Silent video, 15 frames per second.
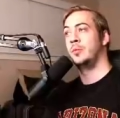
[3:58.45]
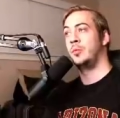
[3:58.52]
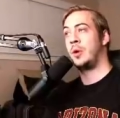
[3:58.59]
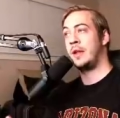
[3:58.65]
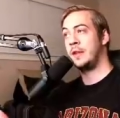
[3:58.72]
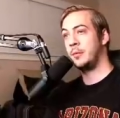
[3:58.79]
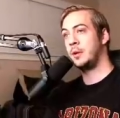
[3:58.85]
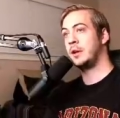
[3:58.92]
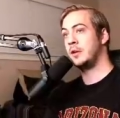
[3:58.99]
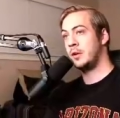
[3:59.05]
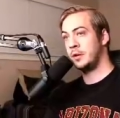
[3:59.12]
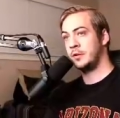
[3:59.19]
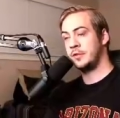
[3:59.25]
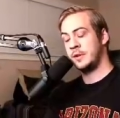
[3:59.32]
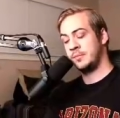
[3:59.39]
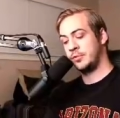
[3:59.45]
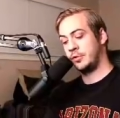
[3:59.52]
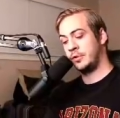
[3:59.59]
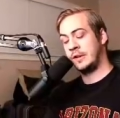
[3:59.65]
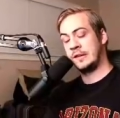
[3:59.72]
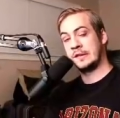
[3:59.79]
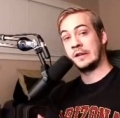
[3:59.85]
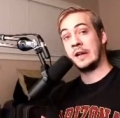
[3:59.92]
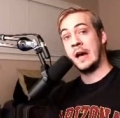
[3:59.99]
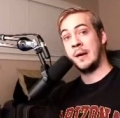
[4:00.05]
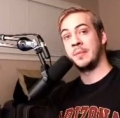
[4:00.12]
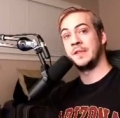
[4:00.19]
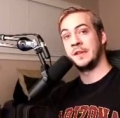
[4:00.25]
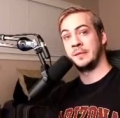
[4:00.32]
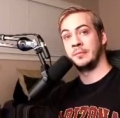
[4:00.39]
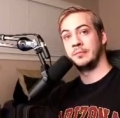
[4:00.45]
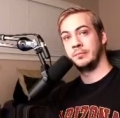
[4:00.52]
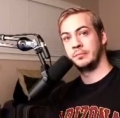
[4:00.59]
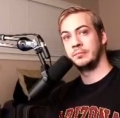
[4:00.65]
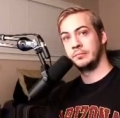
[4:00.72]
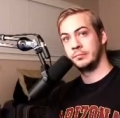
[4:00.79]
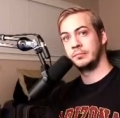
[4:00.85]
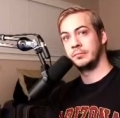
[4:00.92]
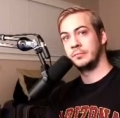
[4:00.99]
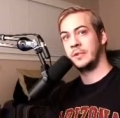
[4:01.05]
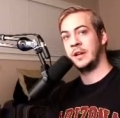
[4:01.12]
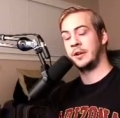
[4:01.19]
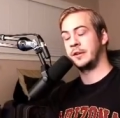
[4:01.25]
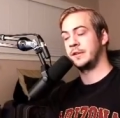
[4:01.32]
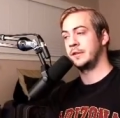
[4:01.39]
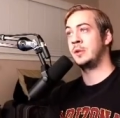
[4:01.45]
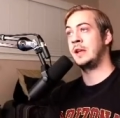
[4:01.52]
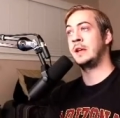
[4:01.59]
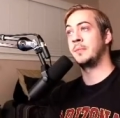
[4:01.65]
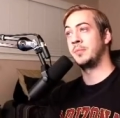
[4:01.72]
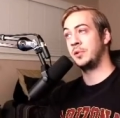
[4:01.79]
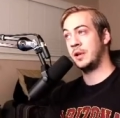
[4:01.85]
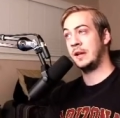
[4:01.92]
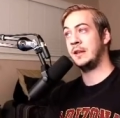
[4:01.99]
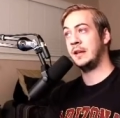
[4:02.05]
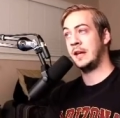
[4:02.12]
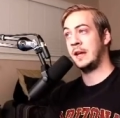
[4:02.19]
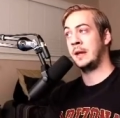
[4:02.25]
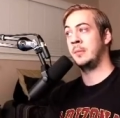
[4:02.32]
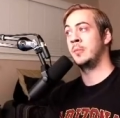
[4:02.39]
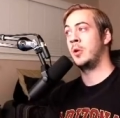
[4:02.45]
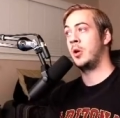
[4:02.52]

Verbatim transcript: I think we can all agree Broly is a competent character. He can play the game